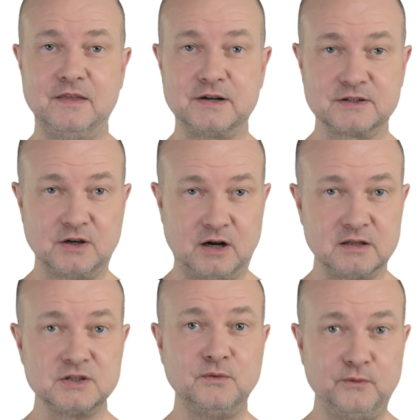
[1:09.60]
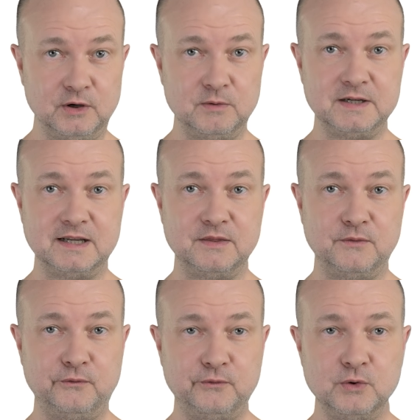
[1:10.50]
there's also fluid in the
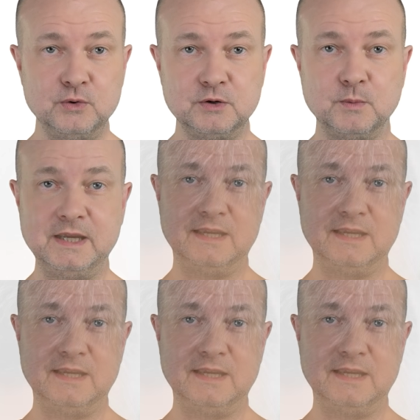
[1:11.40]
food we